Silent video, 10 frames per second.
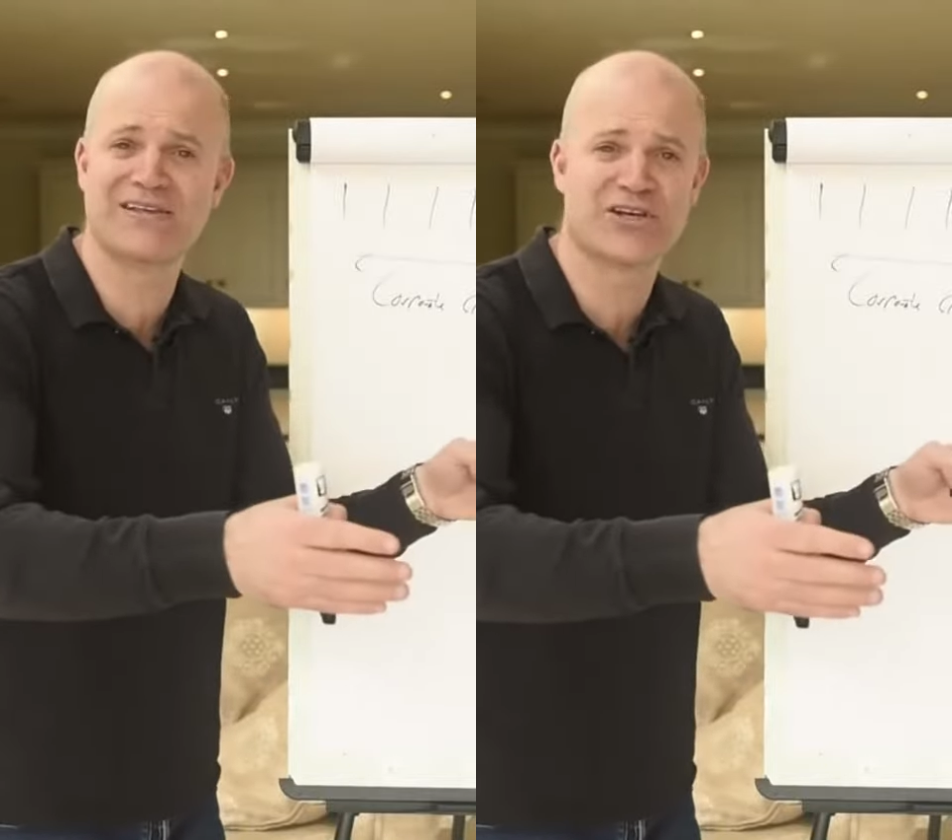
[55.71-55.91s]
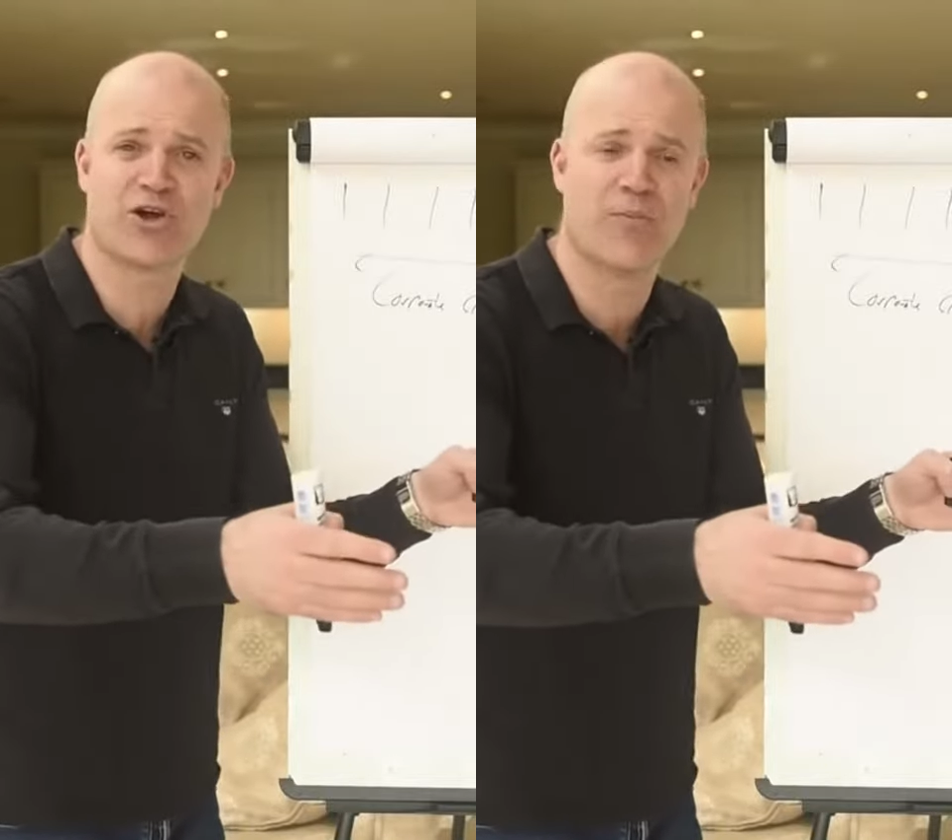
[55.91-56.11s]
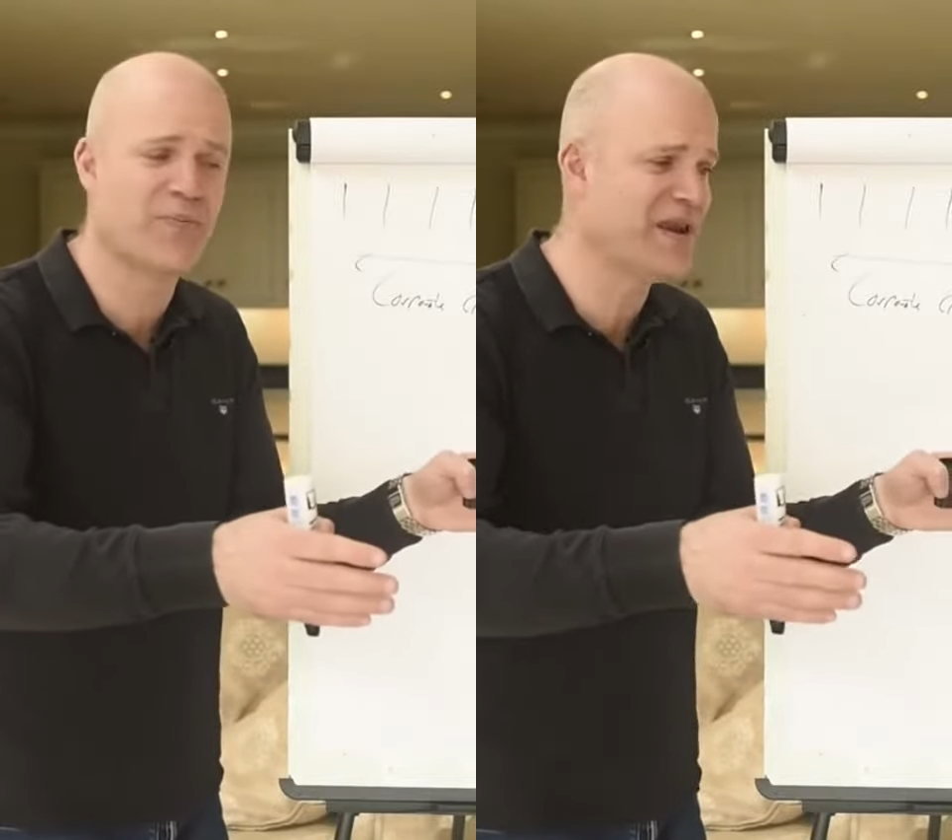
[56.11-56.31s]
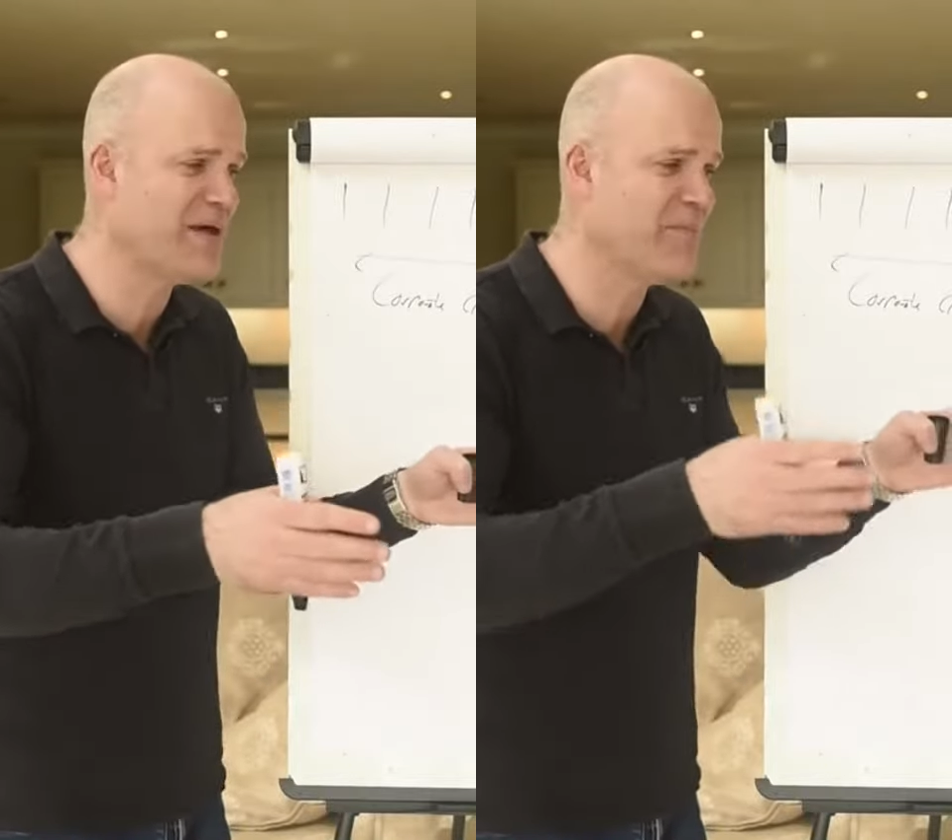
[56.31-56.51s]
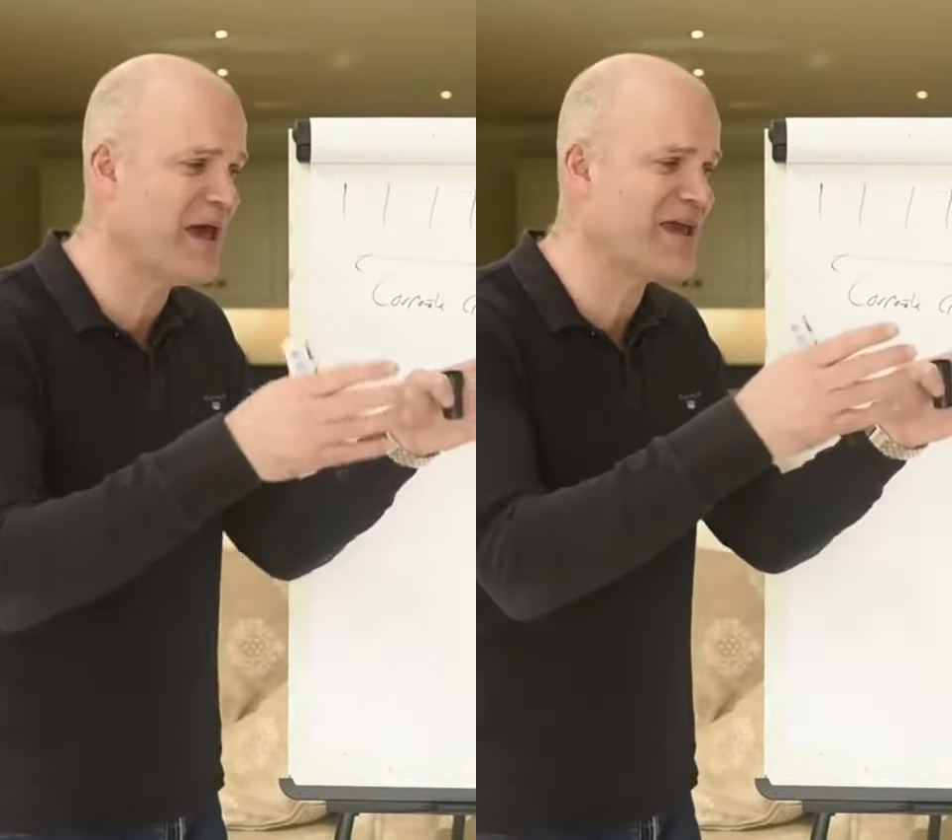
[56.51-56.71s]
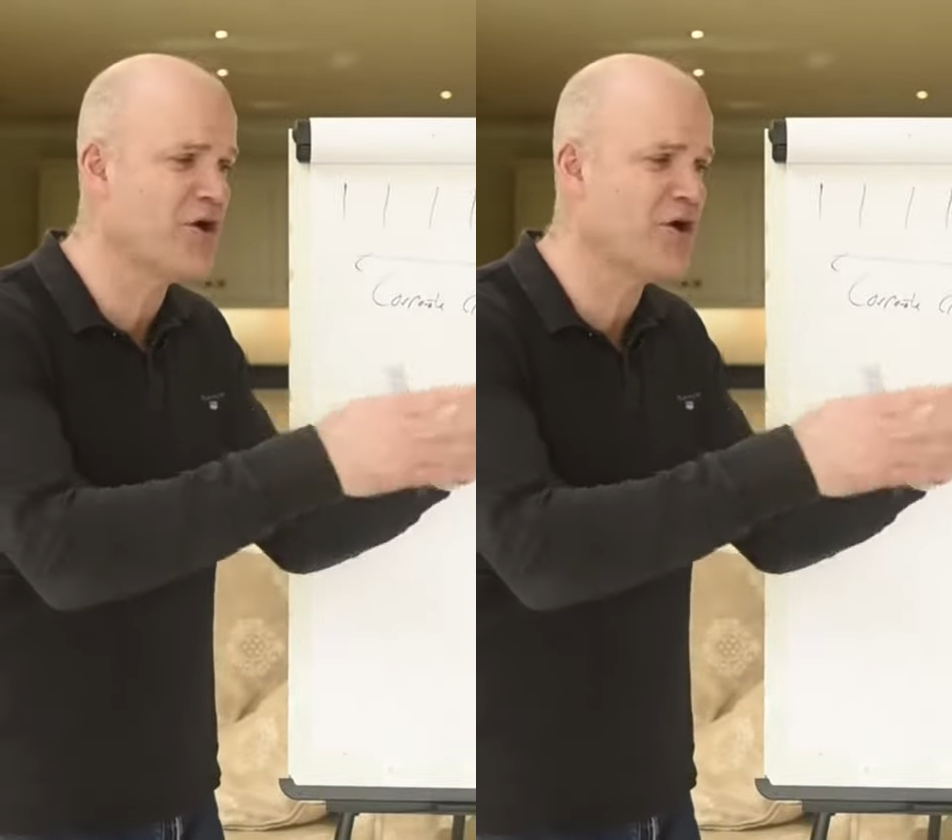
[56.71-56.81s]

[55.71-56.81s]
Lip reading: as a company and paying